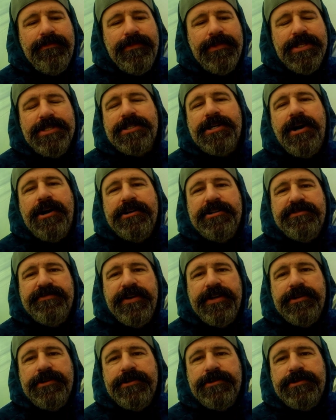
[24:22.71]
these cottage
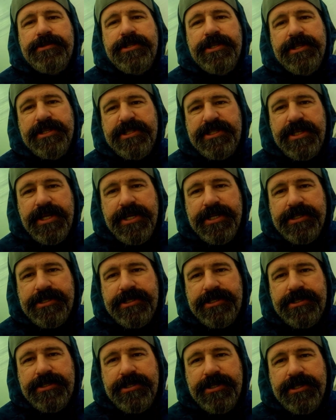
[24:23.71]
vendors in the
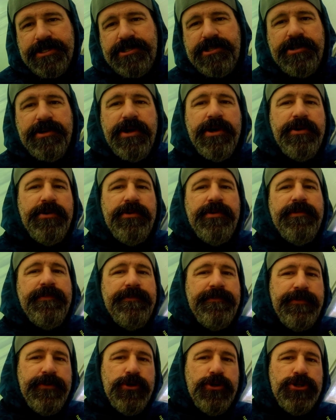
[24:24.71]
States. It's their own
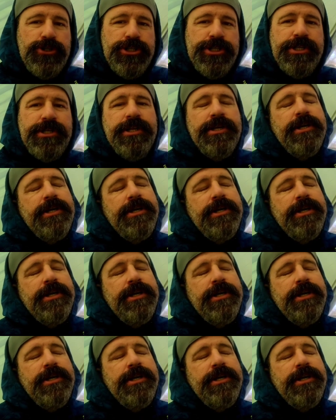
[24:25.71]
version.